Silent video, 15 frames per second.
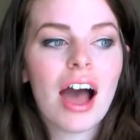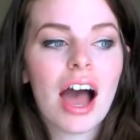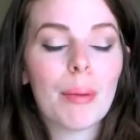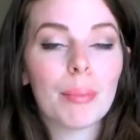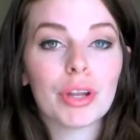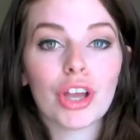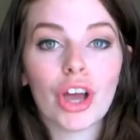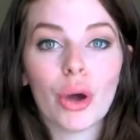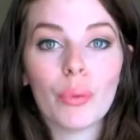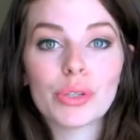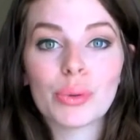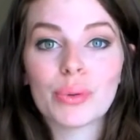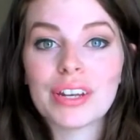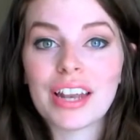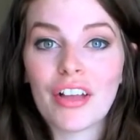I'm gonna go.
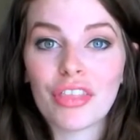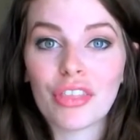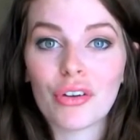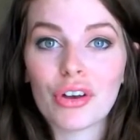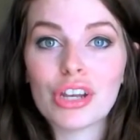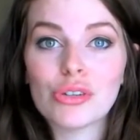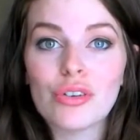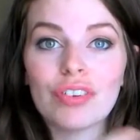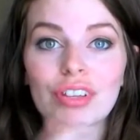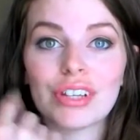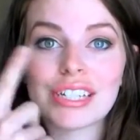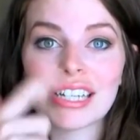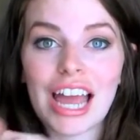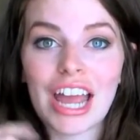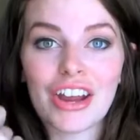It's only 9:30, so if I
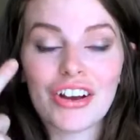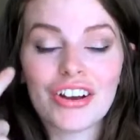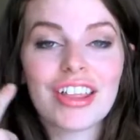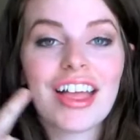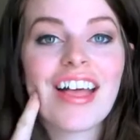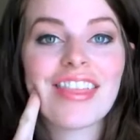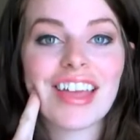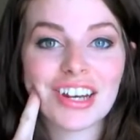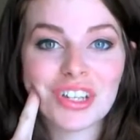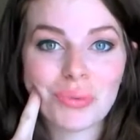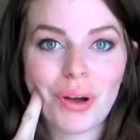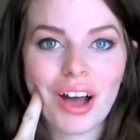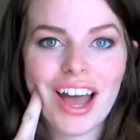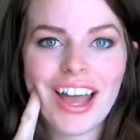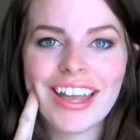look tired, that is
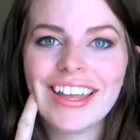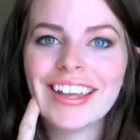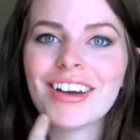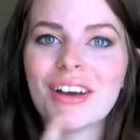why.